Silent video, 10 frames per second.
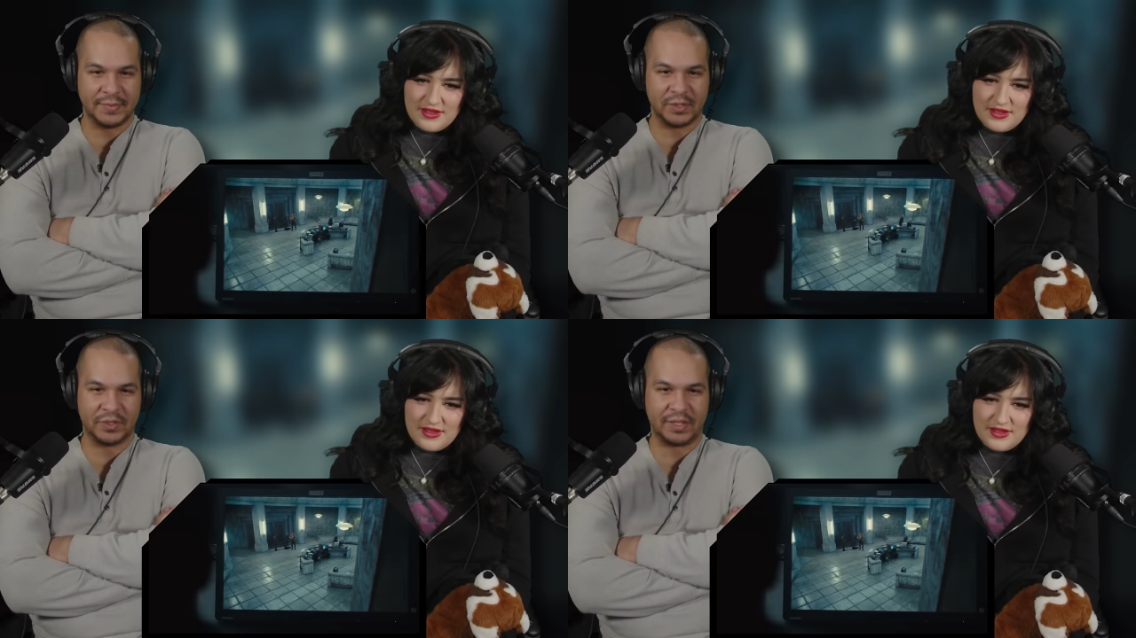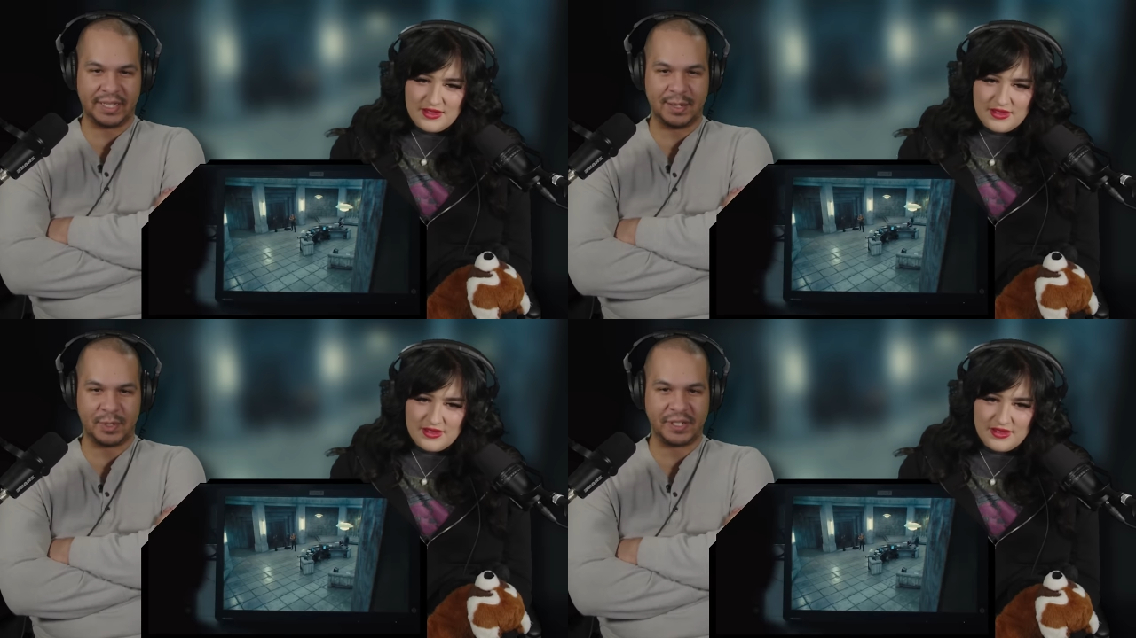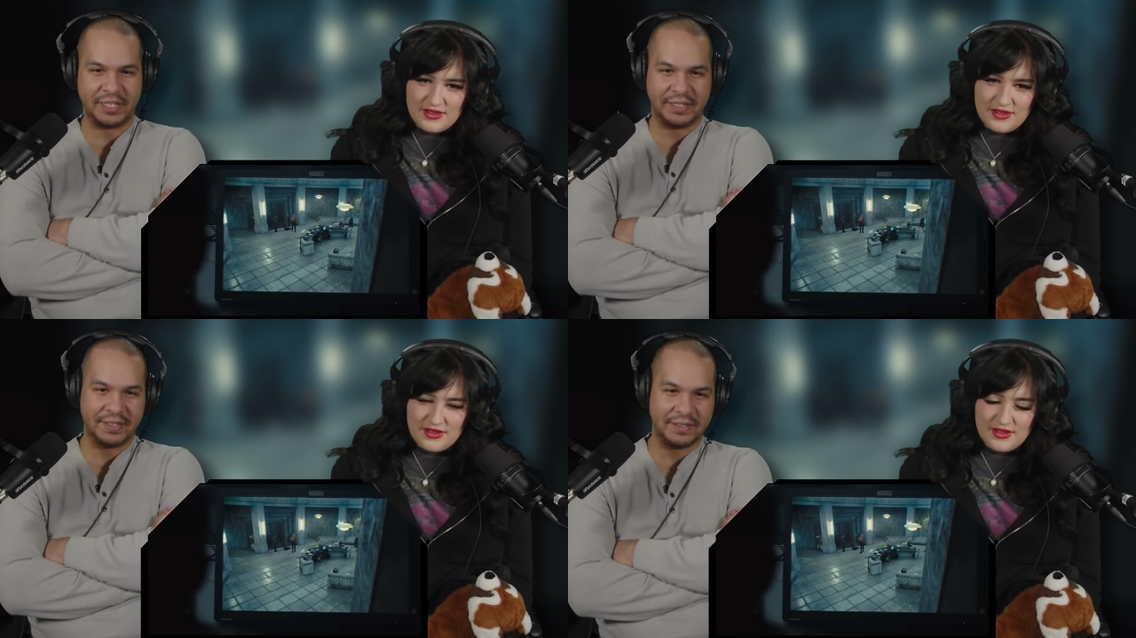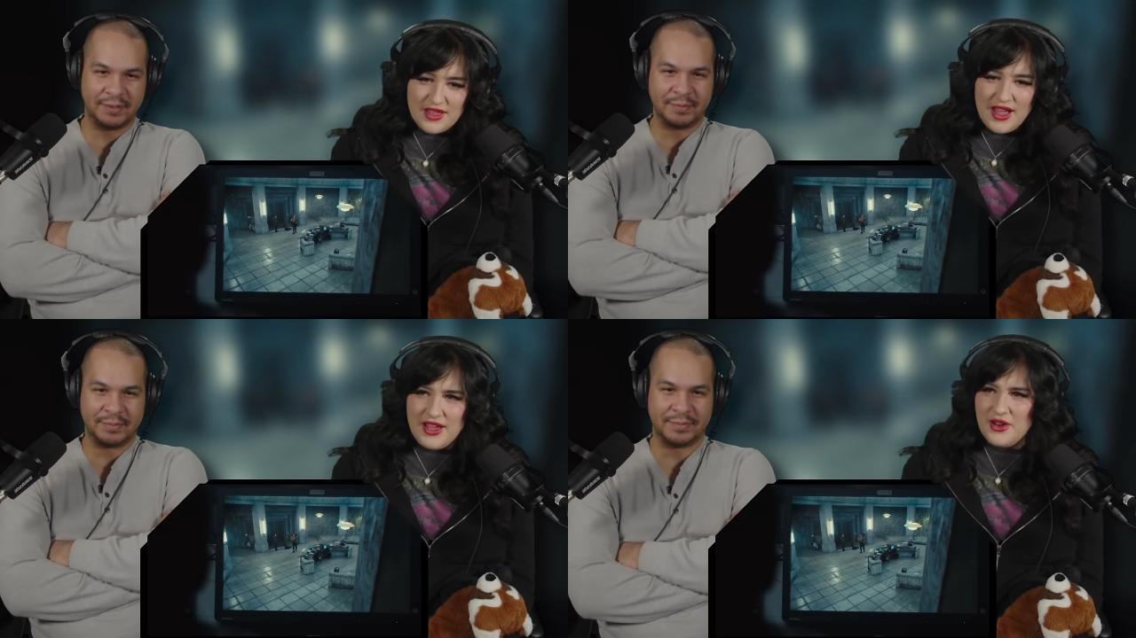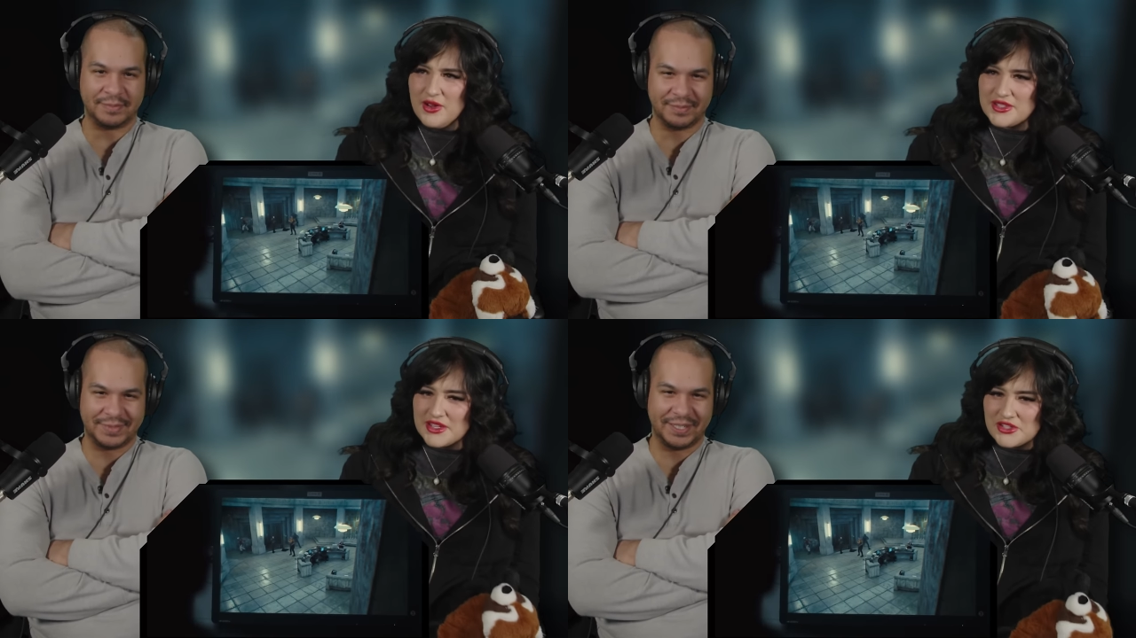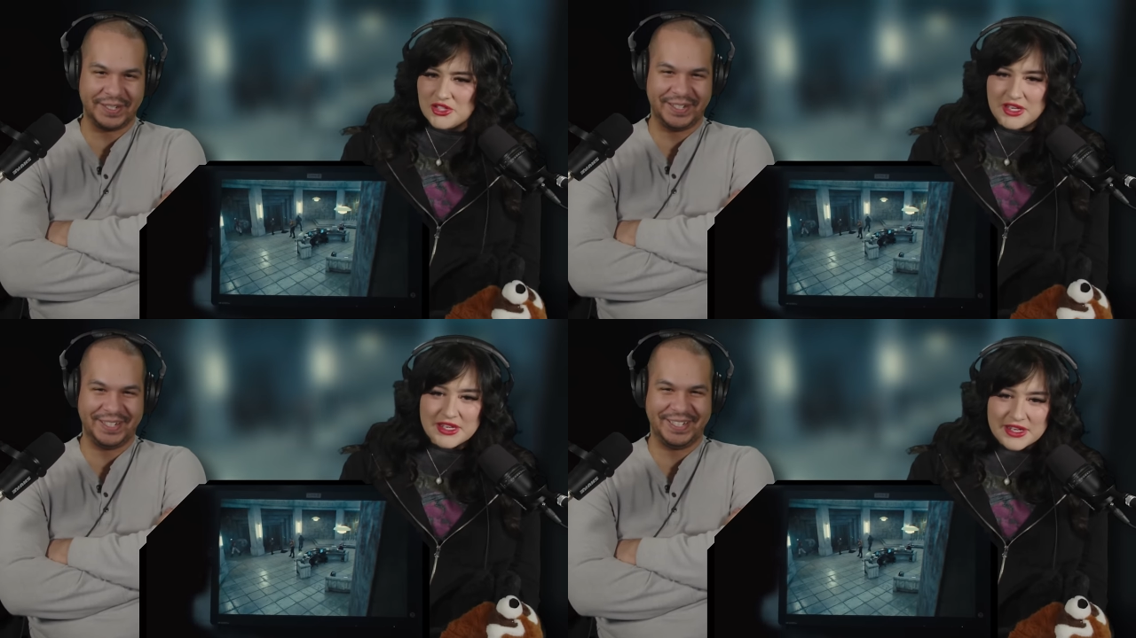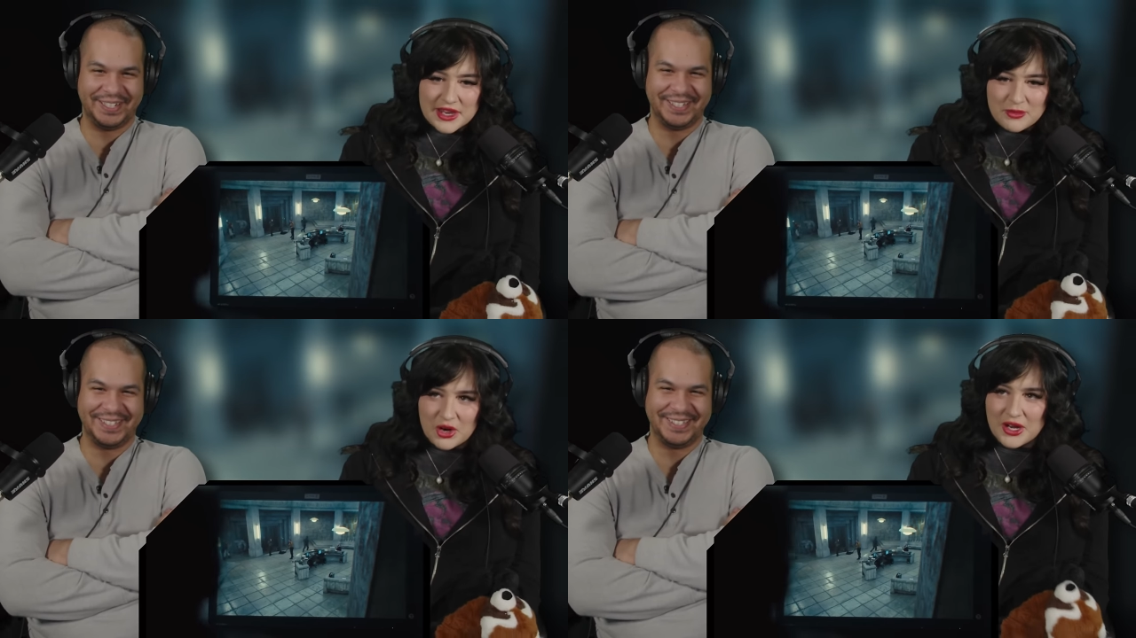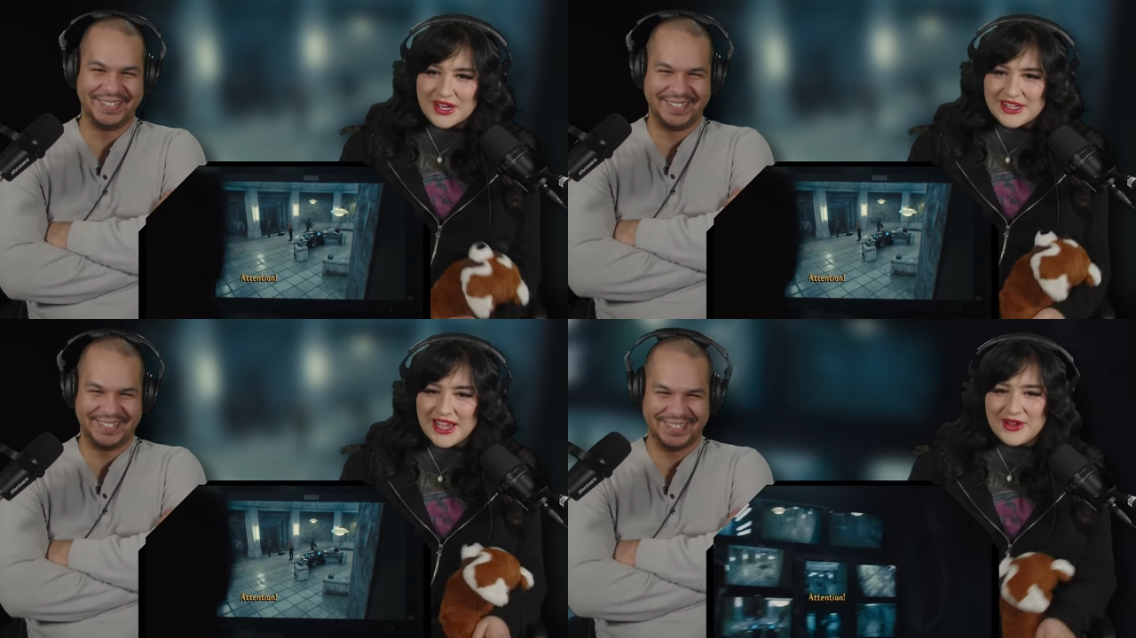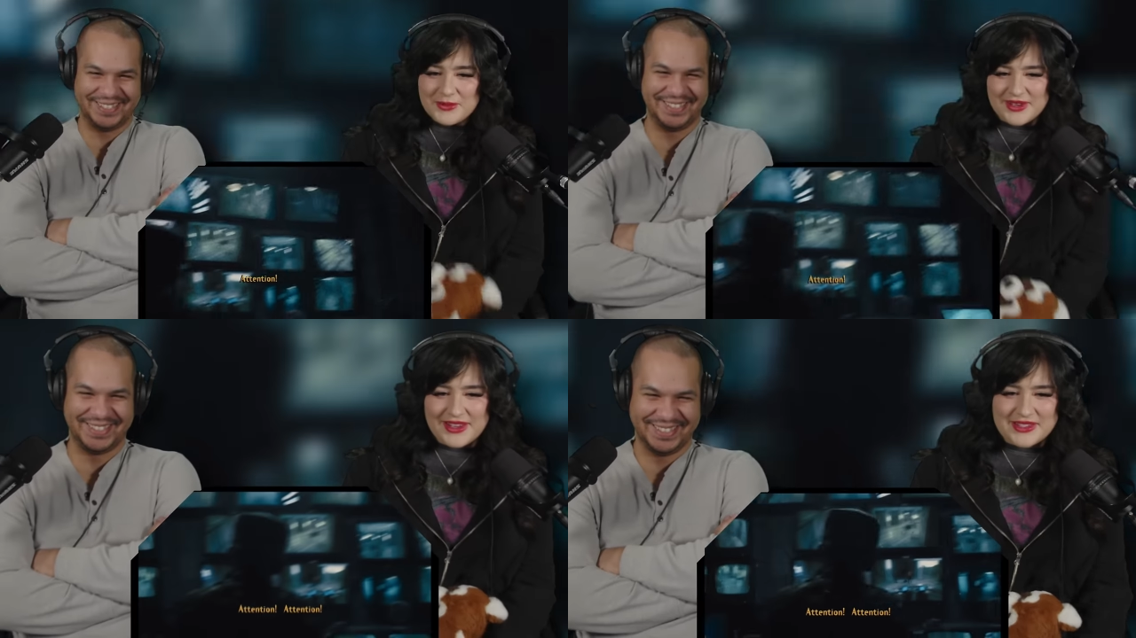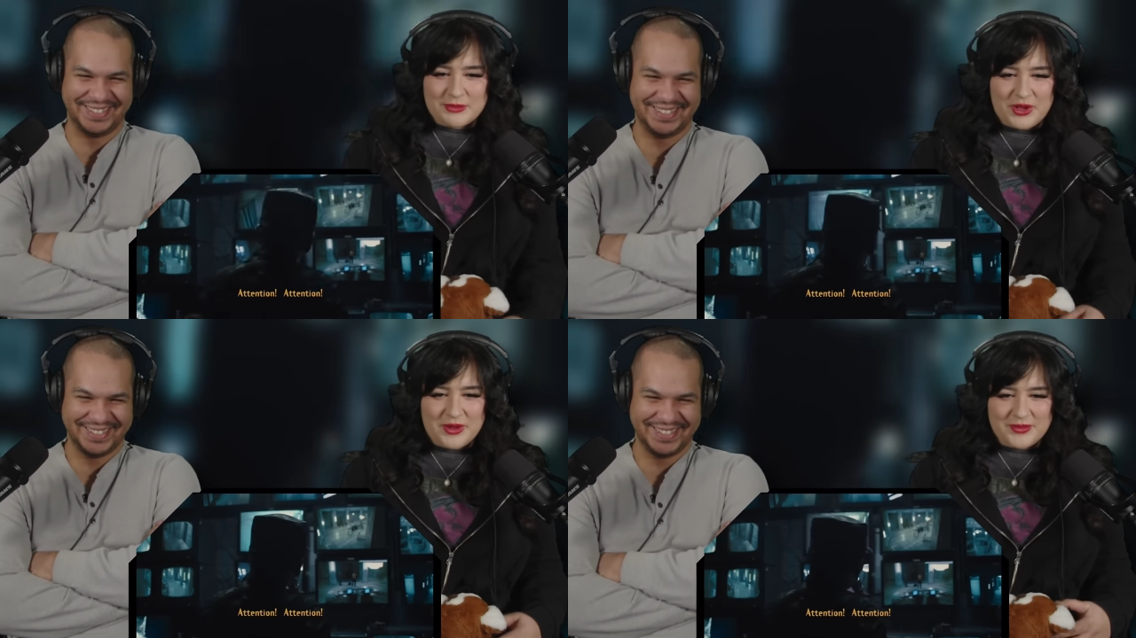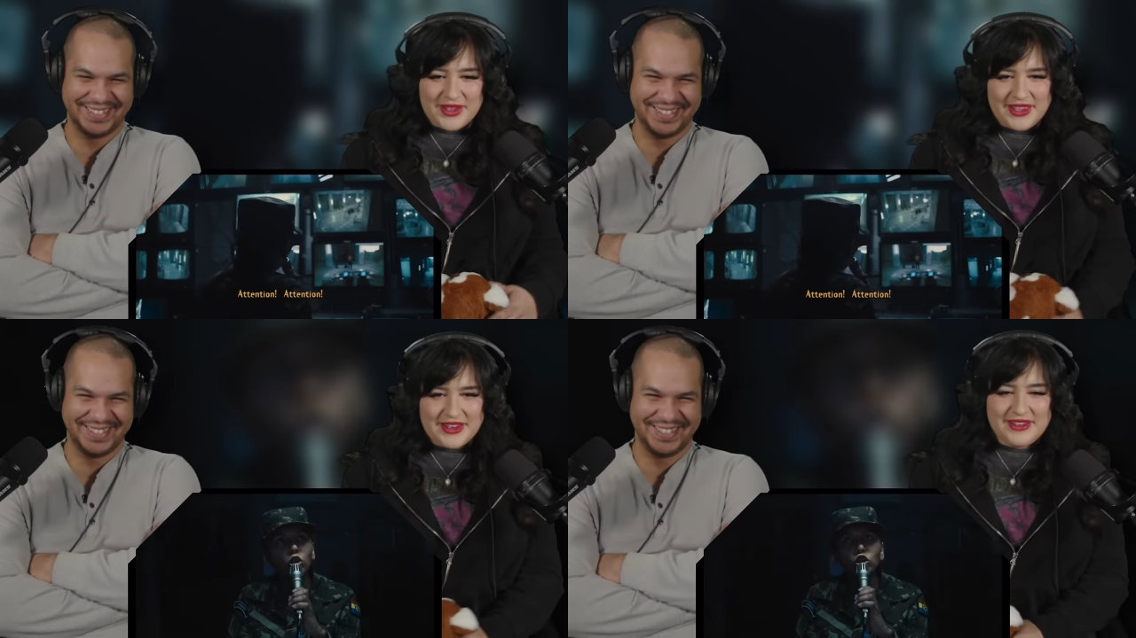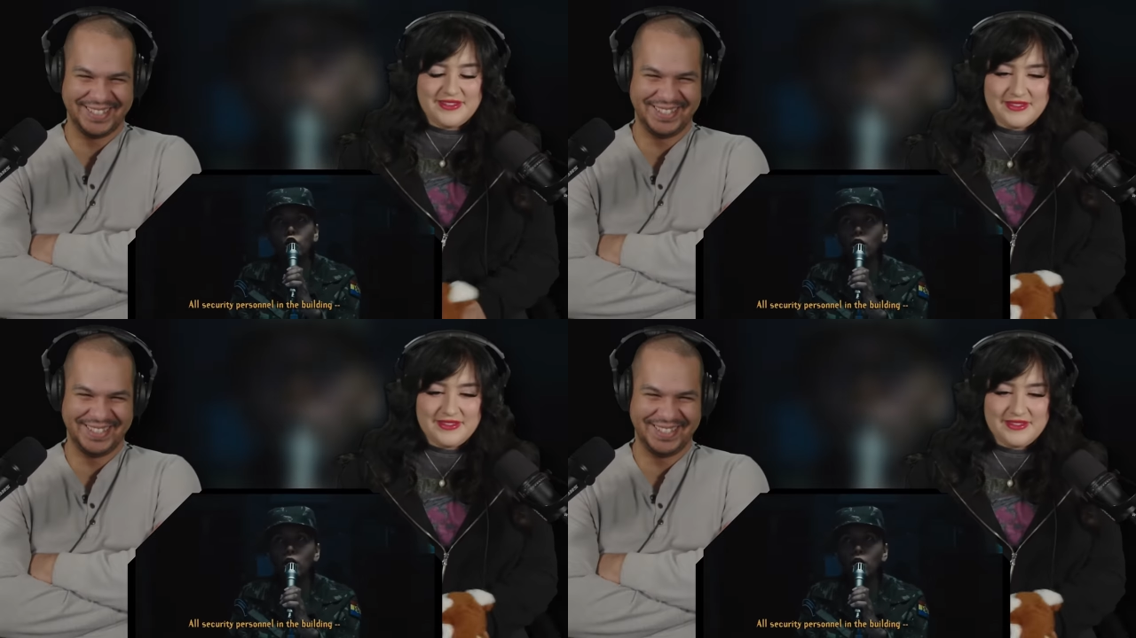Speaker 1: These look like M R Es.
Speaker 2: I know. I was like, is she eating an M R E now? But it's a bomb. I get it.